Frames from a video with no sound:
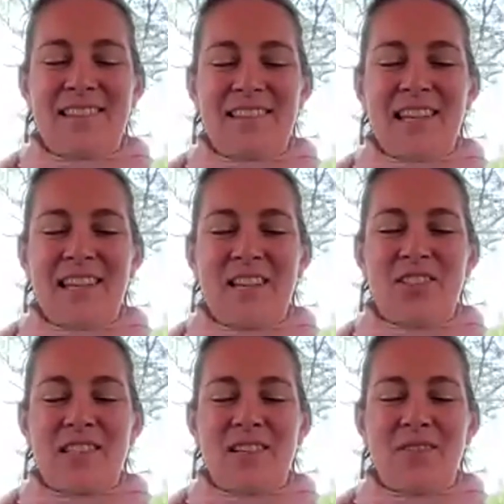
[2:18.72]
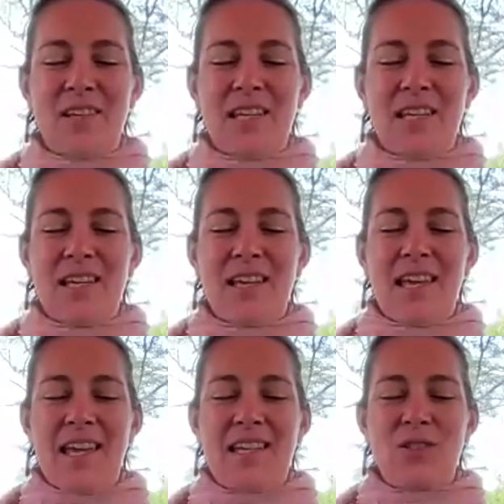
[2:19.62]
And now you're just giving
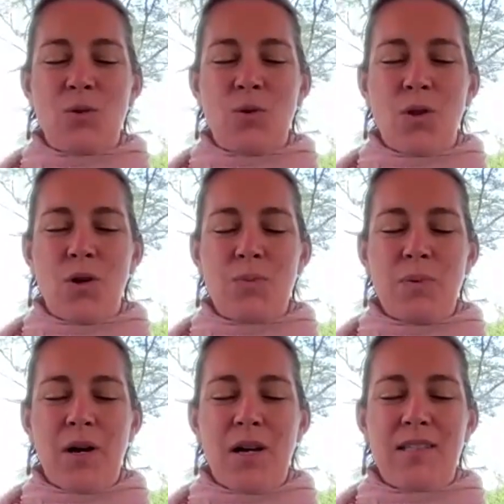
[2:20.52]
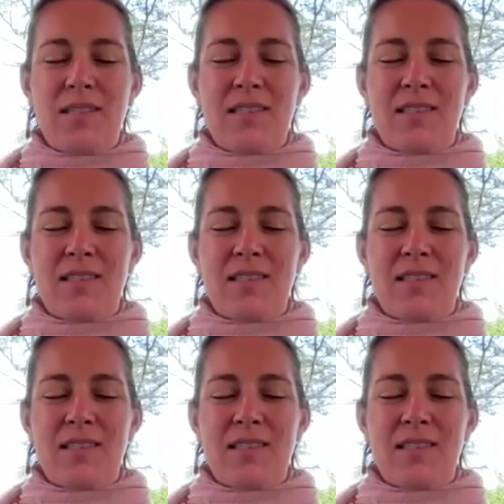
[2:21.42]
it or those parts